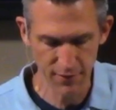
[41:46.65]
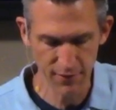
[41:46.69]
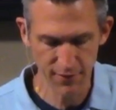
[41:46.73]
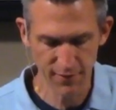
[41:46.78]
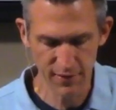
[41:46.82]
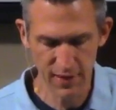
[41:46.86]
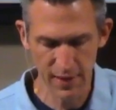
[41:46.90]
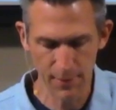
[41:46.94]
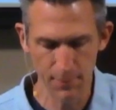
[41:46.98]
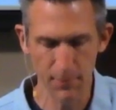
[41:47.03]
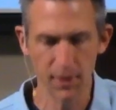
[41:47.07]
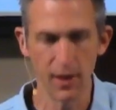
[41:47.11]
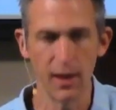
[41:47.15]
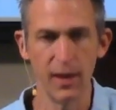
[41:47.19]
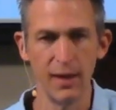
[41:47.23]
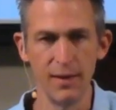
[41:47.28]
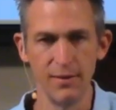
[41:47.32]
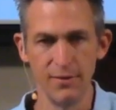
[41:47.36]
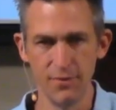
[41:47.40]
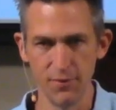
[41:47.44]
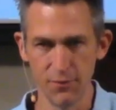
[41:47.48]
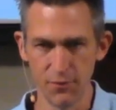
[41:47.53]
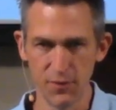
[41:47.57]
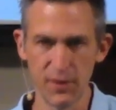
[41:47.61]
same
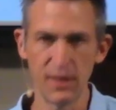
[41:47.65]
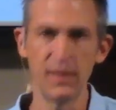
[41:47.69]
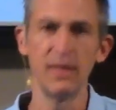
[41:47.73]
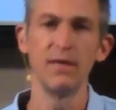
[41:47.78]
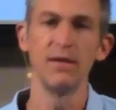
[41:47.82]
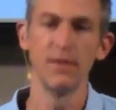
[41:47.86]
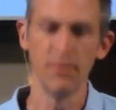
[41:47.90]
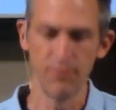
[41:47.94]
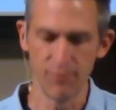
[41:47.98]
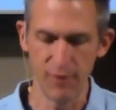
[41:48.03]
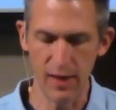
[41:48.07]
kinds of kingdom